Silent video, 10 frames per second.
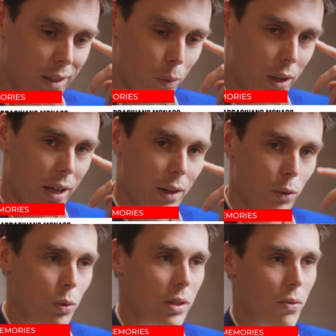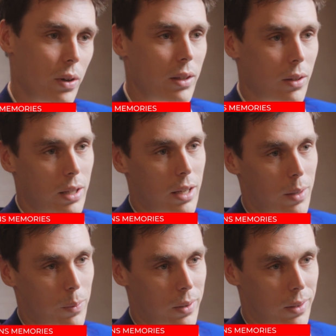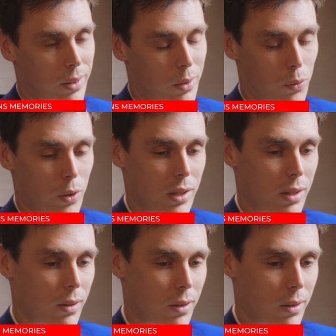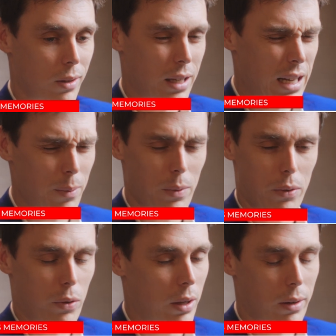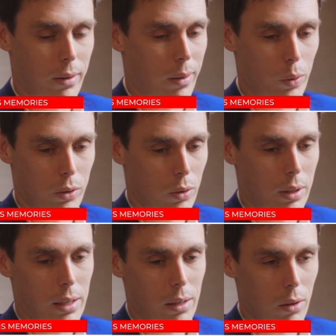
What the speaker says: and when I have to defend on him. The first game, I think I was totally